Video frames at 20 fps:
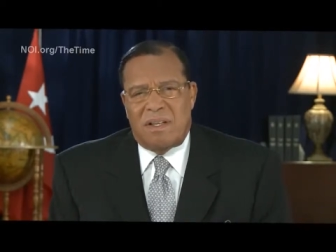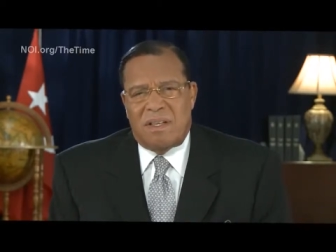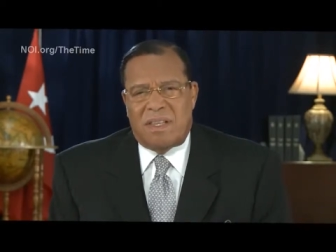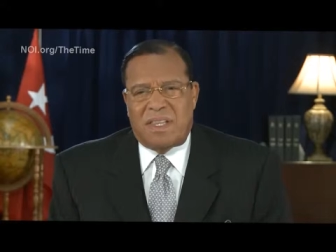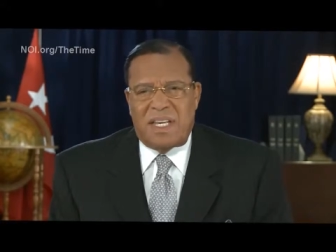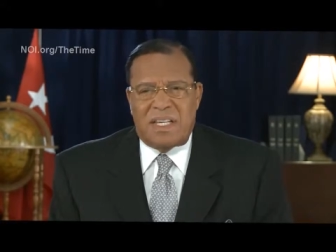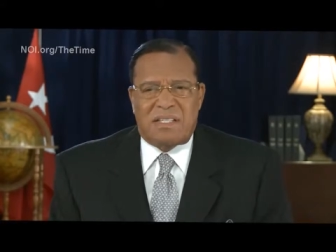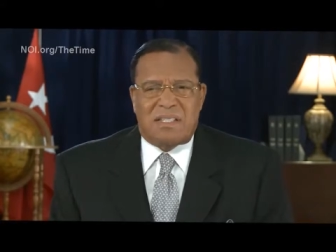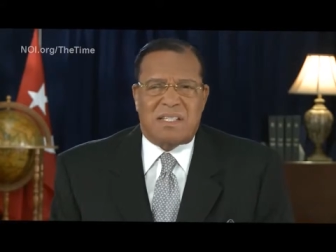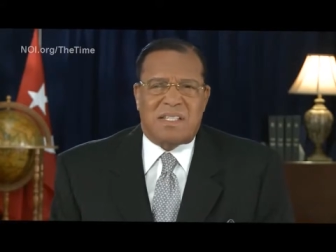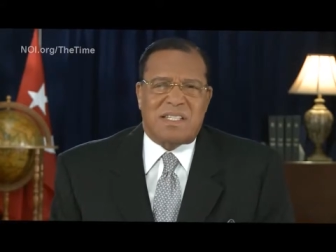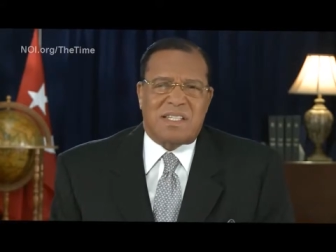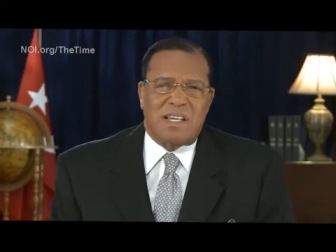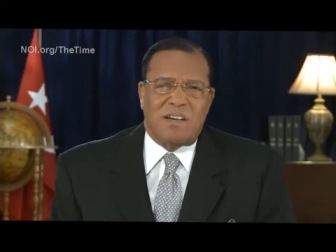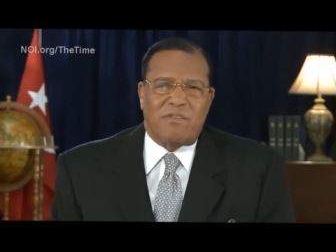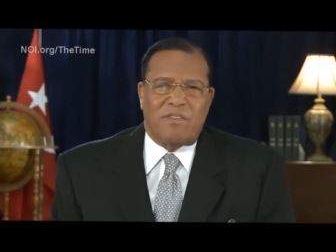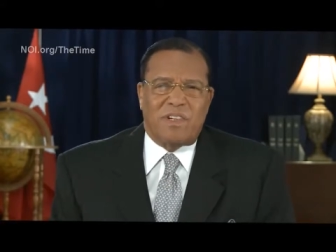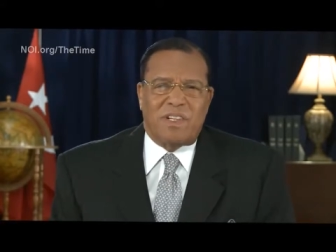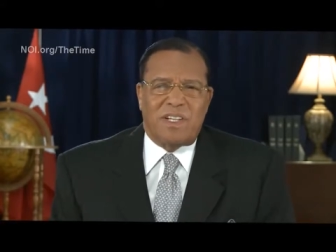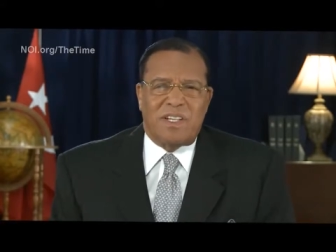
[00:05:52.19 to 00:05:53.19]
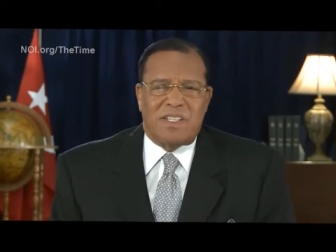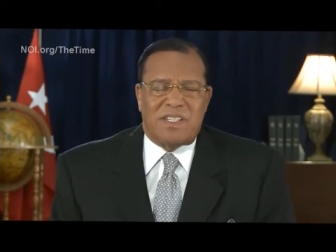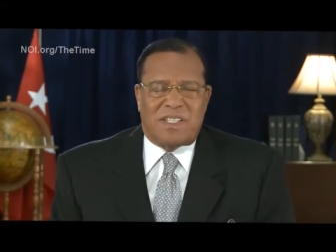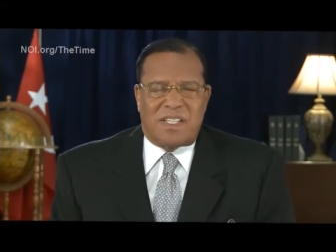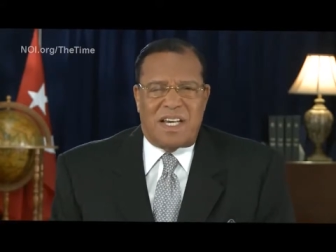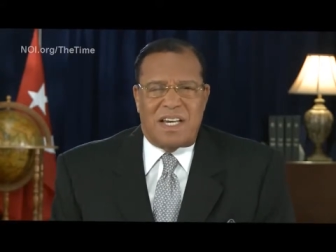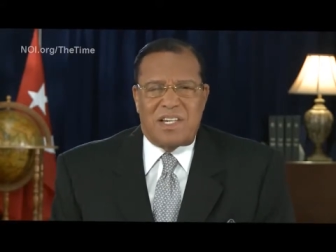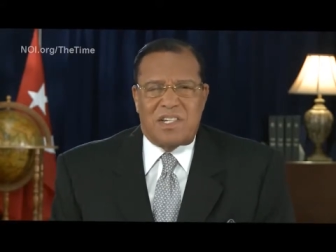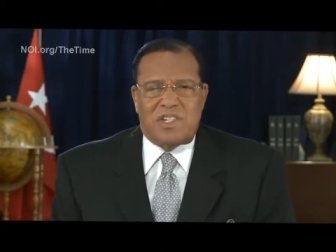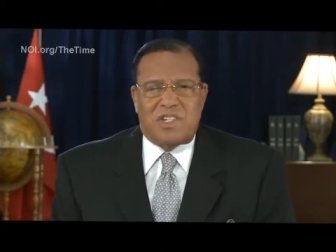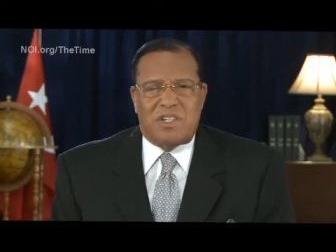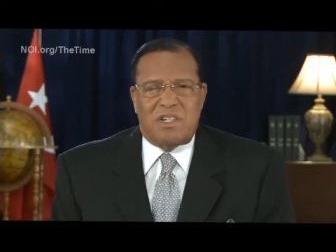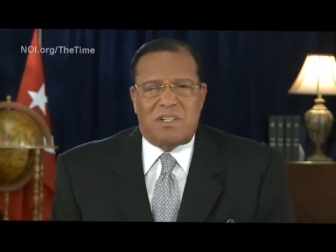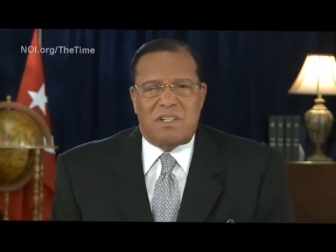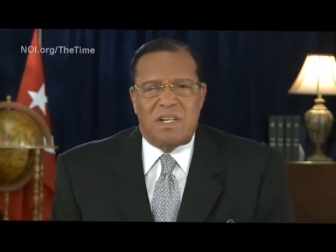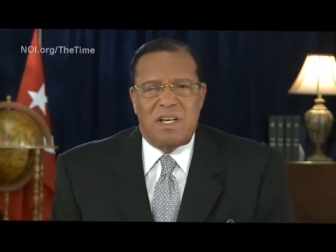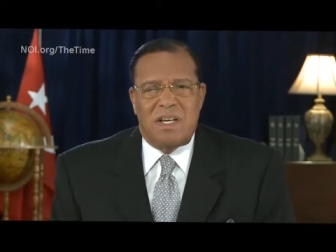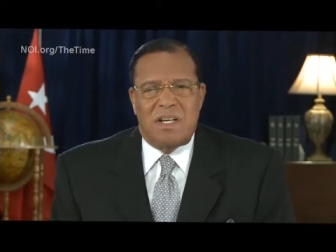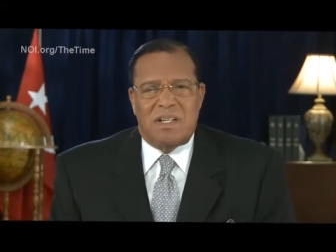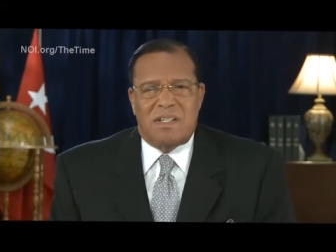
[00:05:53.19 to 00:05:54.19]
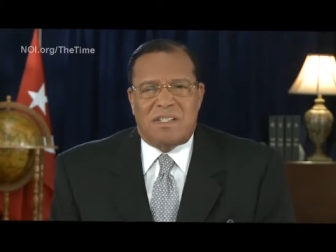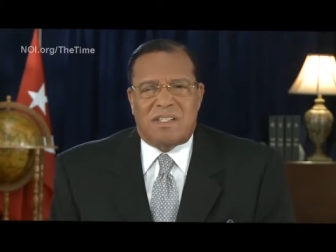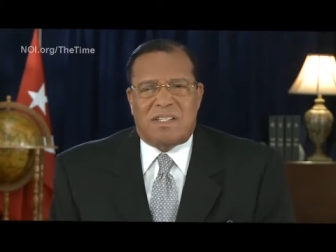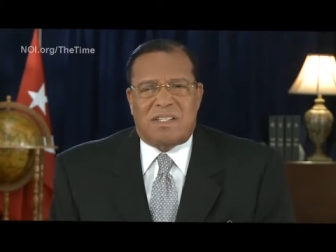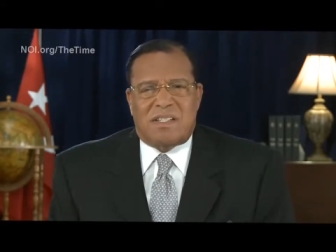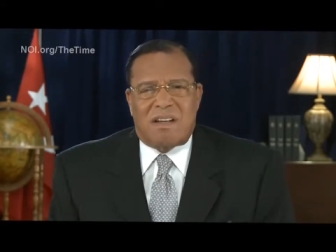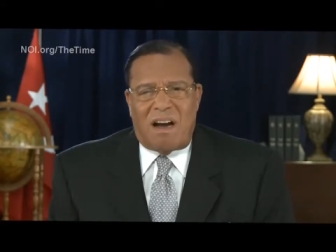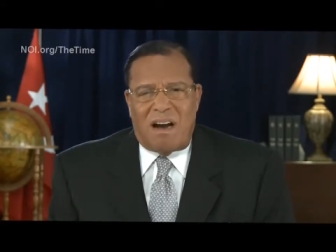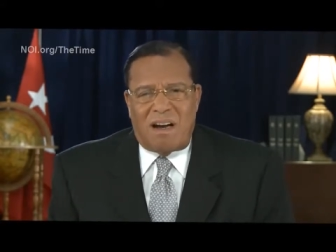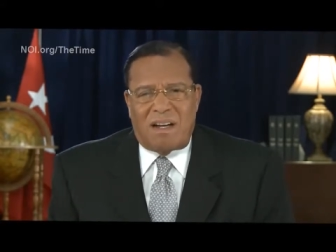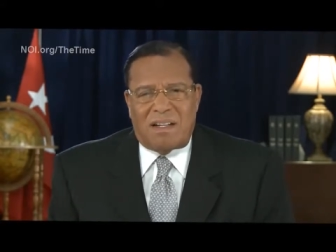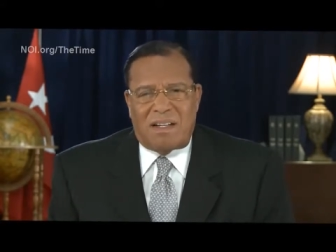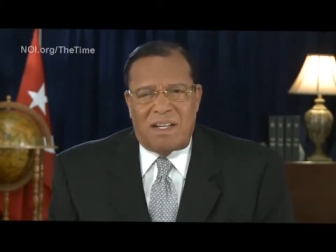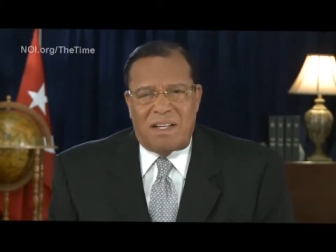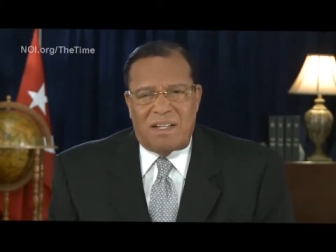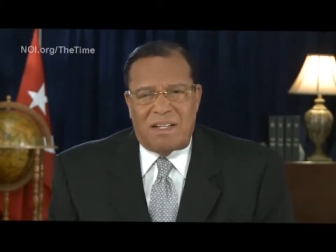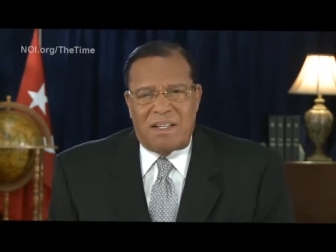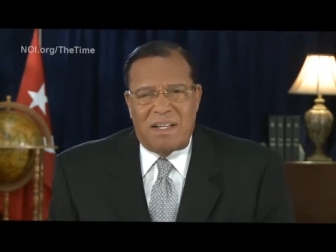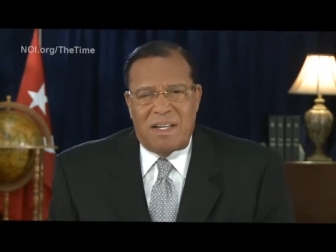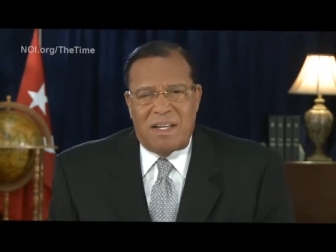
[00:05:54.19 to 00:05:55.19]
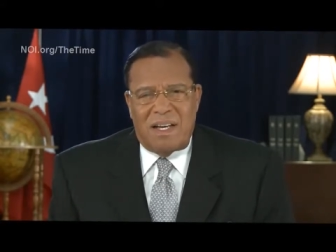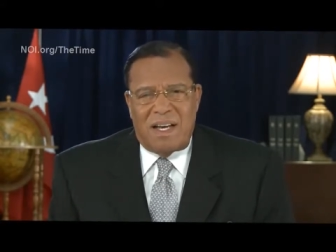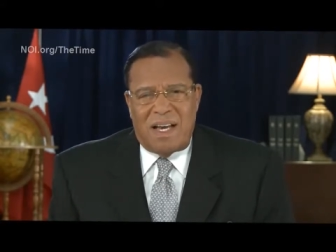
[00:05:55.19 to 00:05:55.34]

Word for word: This civilization started,